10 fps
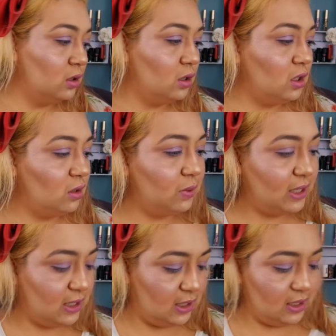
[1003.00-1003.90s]
You know
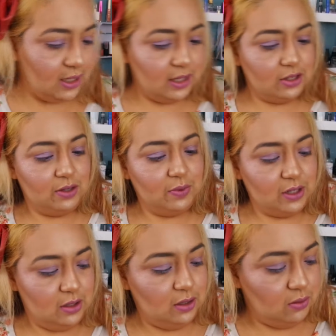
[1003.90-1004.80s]
what? I think I actually
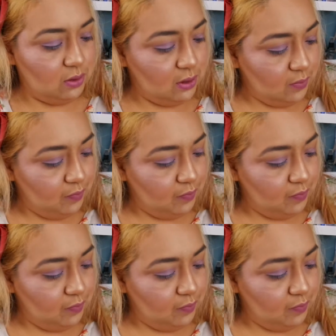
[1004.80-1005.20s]
want to do.